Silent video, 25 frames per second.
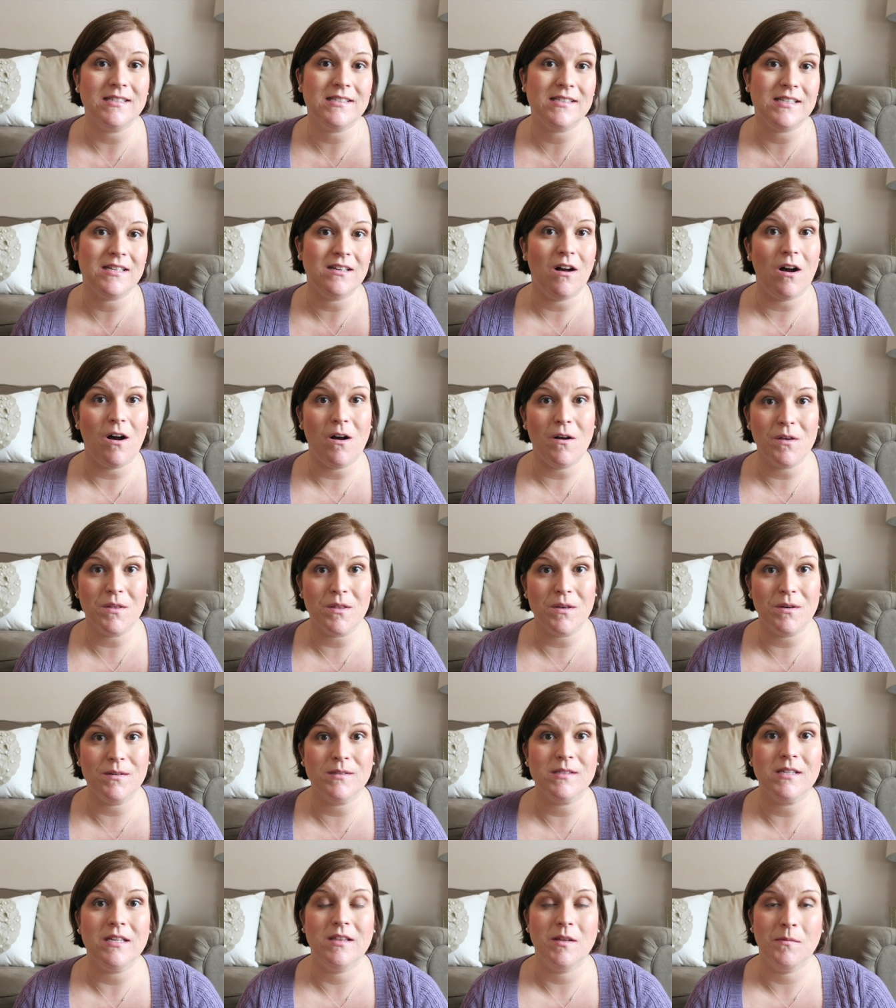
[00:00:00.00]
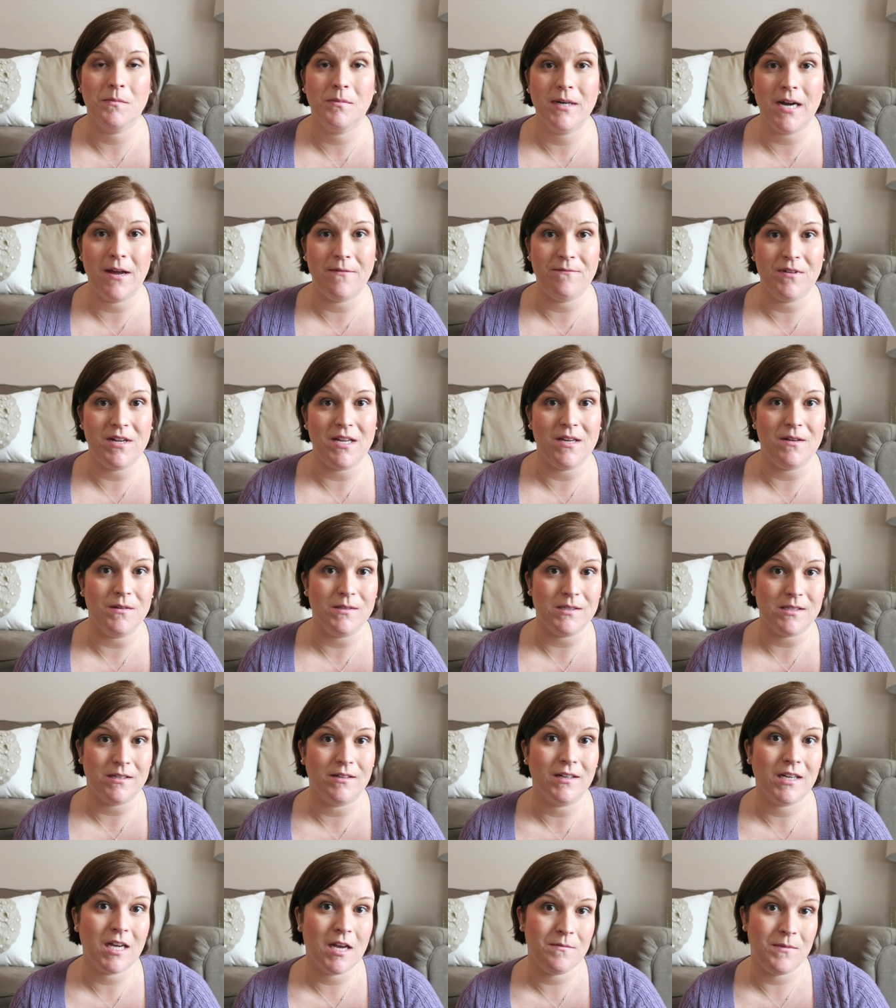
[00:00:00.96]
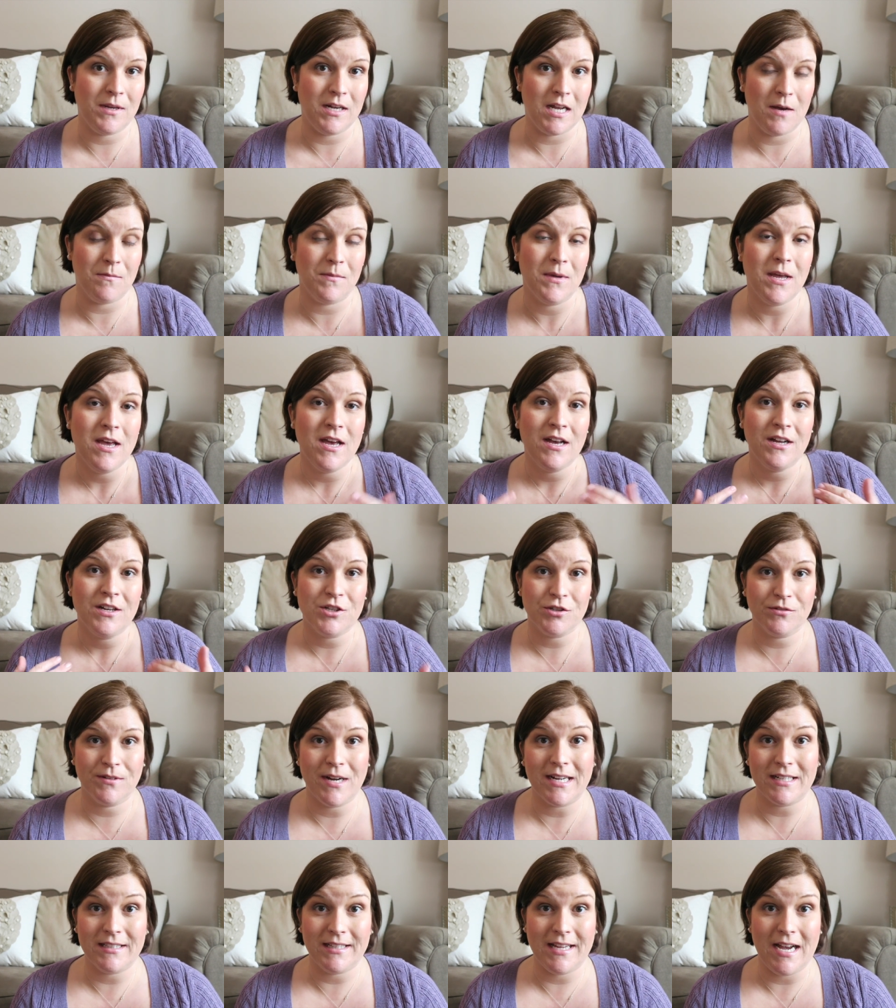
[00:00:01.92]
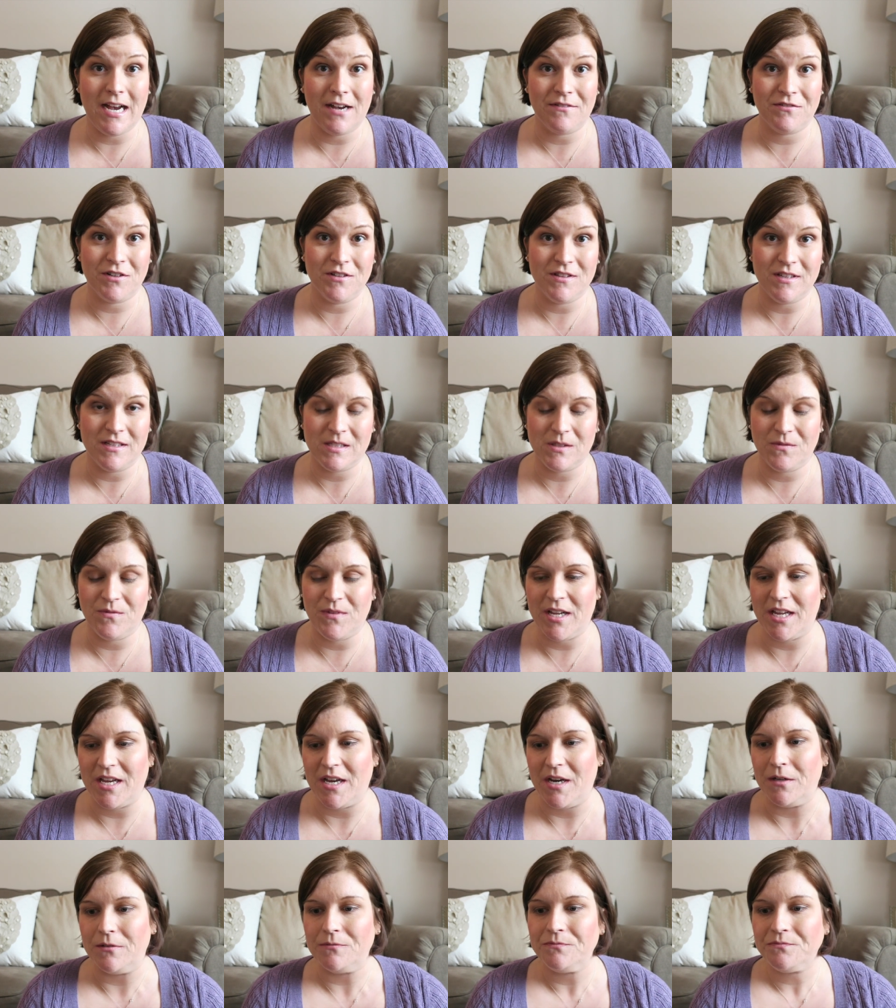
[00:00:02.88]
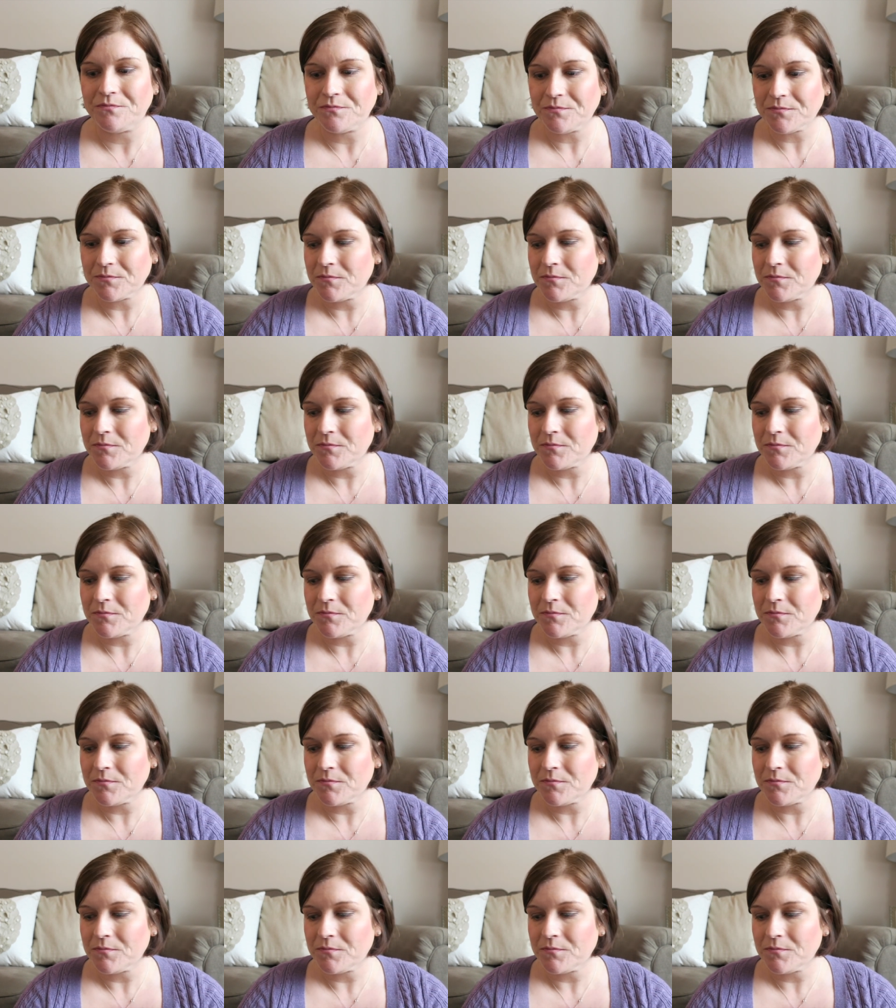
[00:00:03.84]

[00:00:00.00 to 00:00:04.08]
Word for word: can see all of those in the prep videos that are coming up directly after this video.